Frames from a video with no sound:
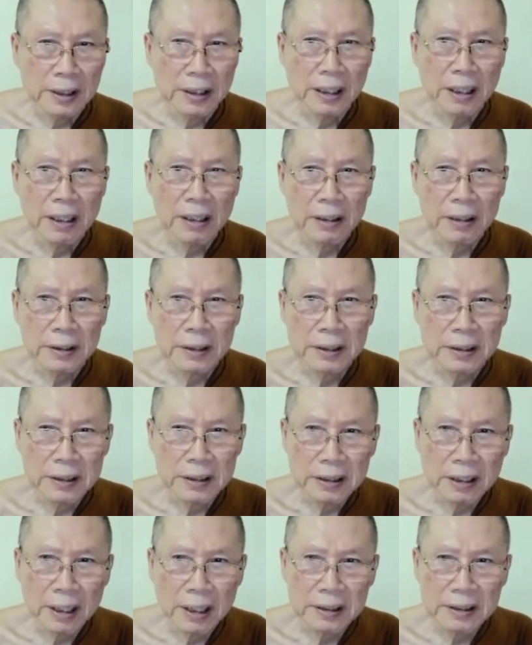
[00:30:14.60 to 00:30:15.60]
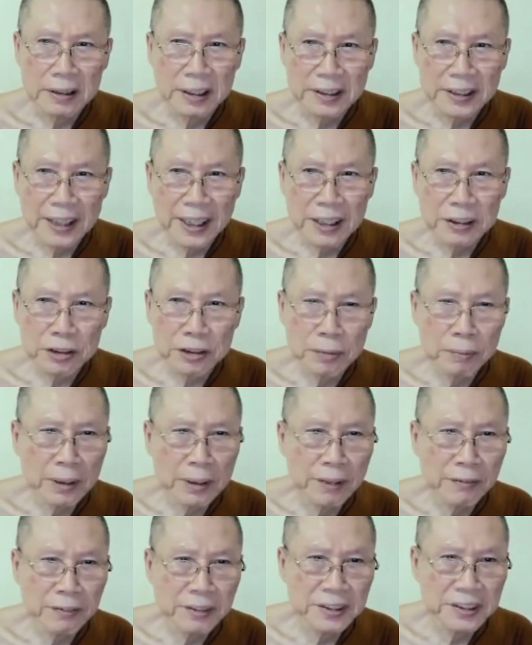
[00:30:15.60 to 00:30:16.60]
Not the sexual
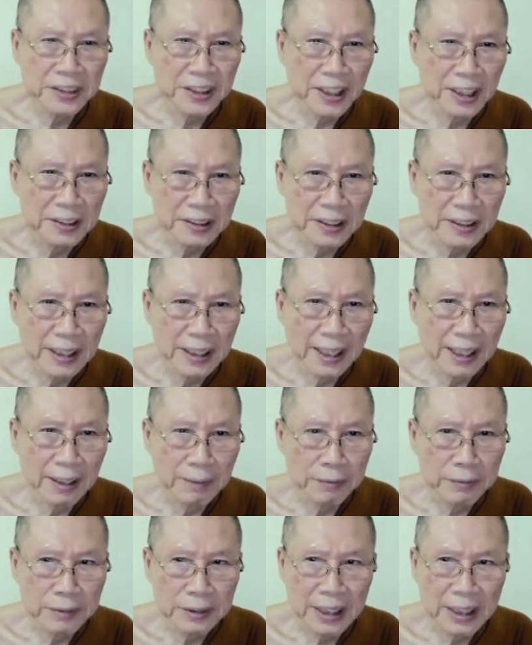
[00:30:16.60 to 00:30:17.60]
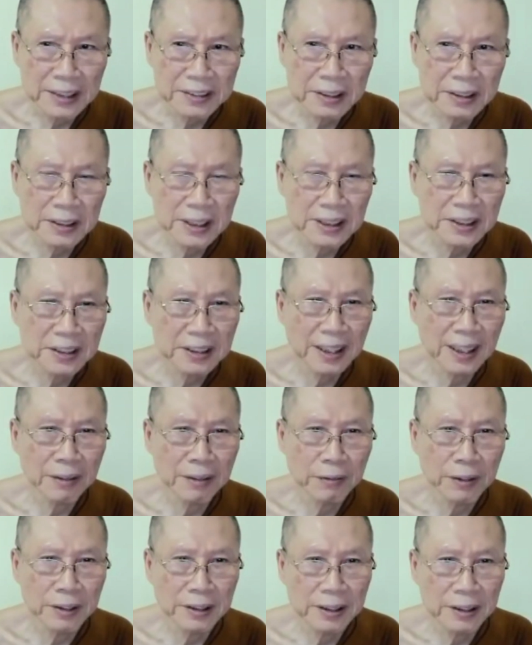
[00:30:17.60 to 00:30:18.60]
preference doesn't
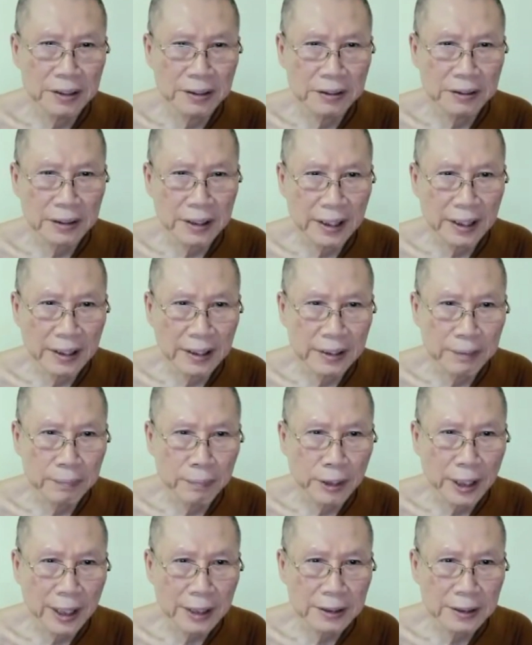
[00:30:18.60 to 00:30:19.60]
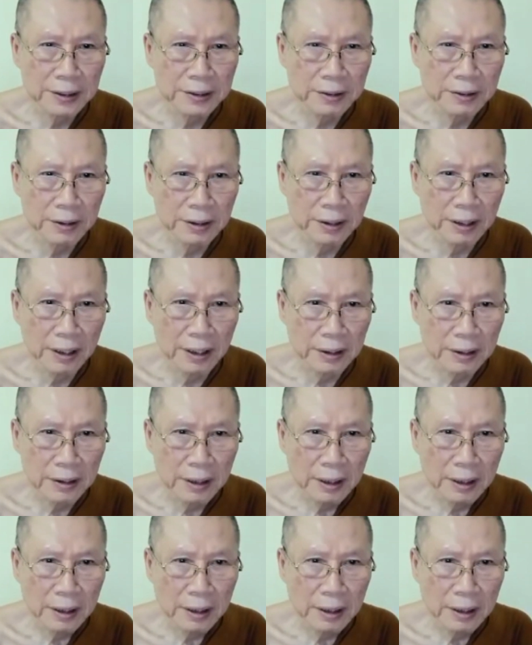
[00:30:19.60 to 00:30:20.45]
decide whether you can practice or not.